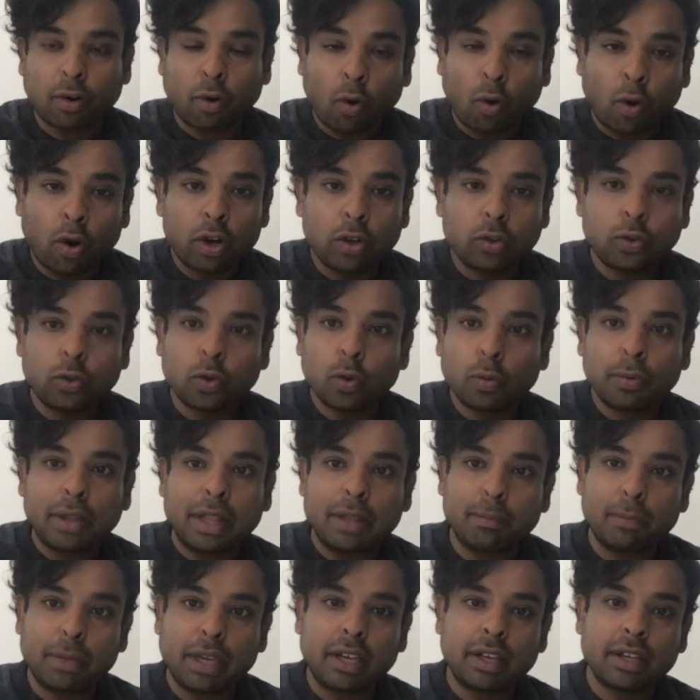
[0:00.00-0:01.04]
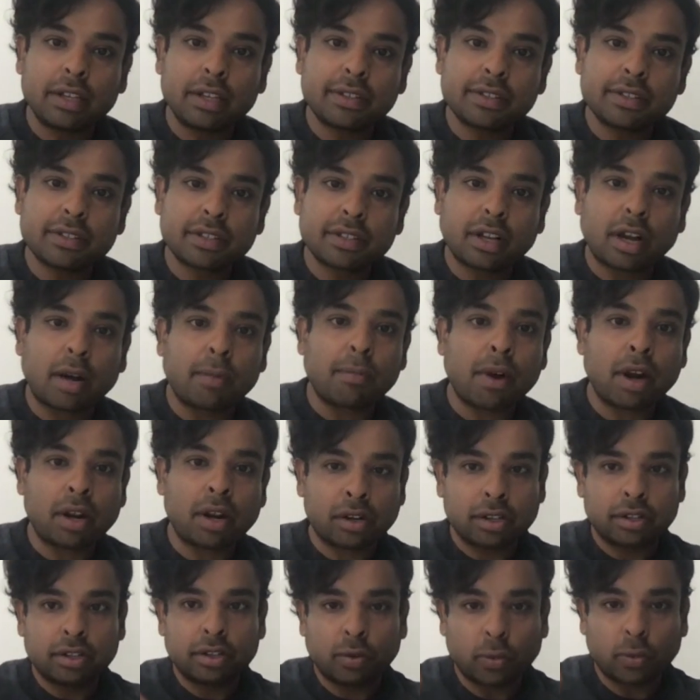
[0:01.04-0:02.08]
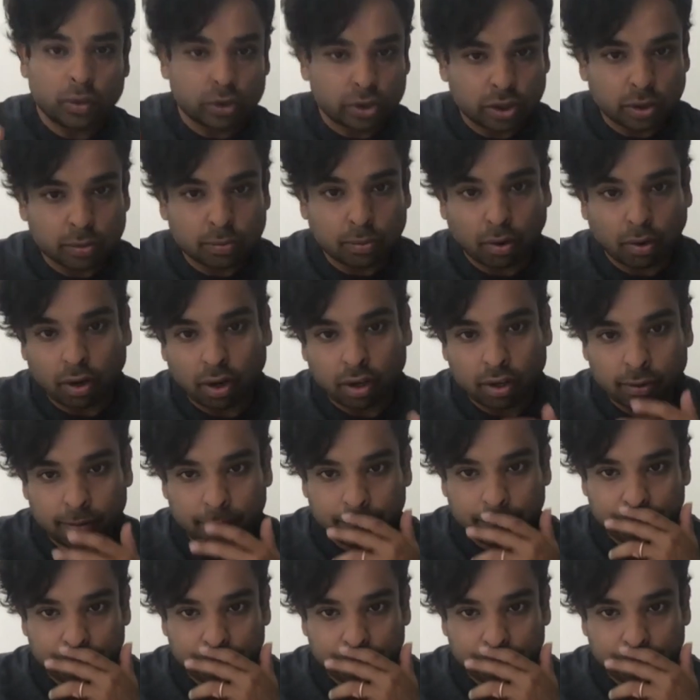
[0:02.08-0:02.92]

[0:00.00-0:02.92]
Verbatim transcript: all human beings come under the ocean model.